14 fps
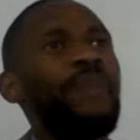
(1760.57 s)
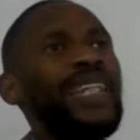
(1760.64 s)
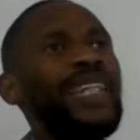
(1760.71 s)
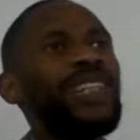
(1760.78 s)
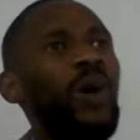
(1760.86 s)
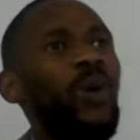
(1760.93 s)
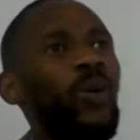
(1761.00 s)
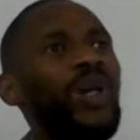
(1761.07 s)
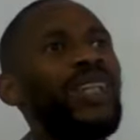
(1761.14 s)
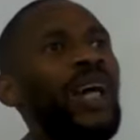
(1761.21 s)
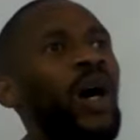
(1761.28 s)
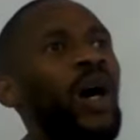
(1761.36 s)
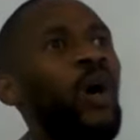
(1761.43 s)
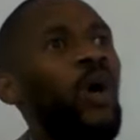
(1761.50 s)
it means with,
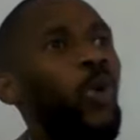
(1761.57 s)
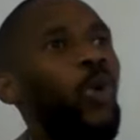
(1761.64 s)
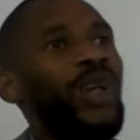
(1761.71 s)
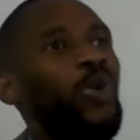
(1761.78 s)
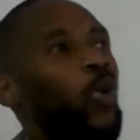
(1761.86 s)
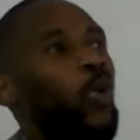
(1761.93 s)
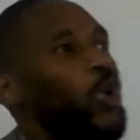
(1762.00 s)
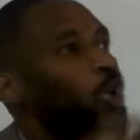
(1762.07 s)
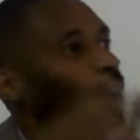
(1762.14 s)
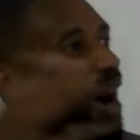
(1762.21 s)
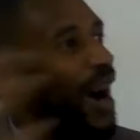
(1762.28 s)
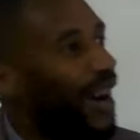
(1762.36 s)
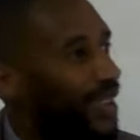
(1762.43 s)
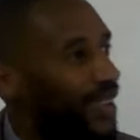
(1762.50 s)
with who you
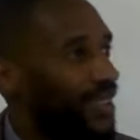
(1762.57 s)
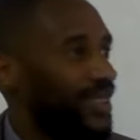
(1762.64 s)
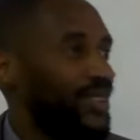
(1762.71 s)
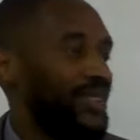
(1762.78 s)
are.